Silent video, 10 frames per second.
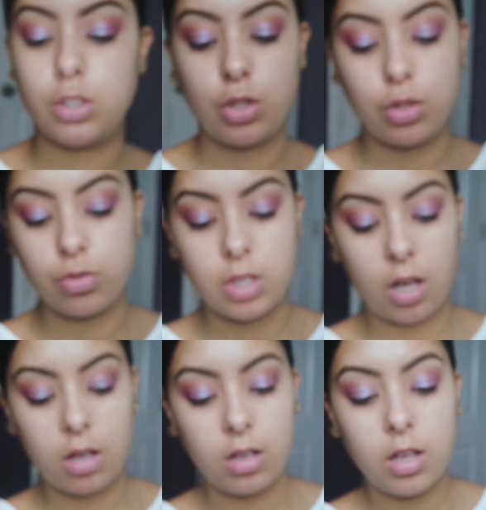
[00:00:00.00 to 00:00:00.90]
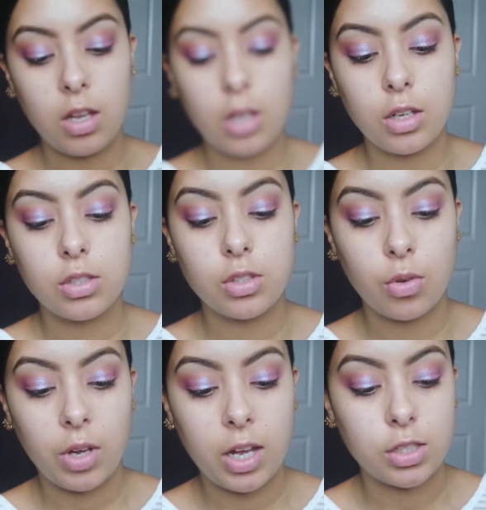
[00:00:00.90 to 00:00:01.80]
to use that. So
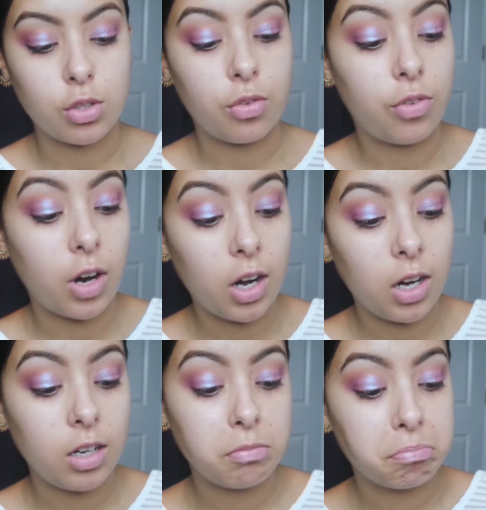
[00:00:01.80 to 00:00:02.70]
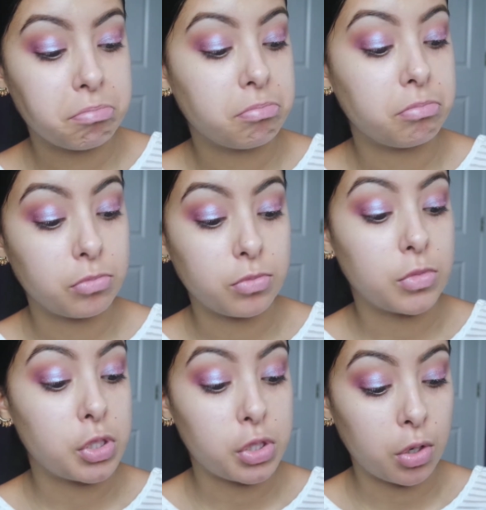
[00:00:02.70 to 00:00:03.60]
yeah, so far
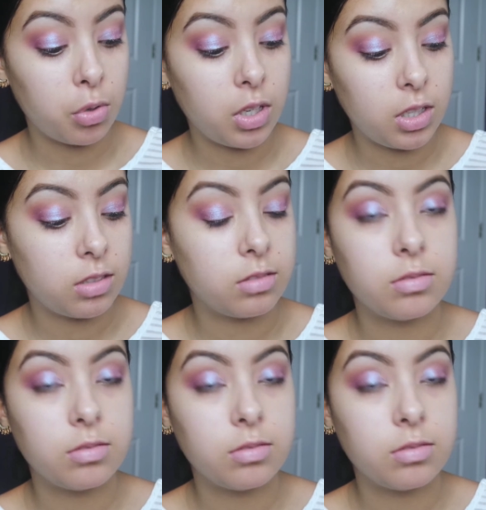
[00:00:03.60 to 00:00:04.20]
so good.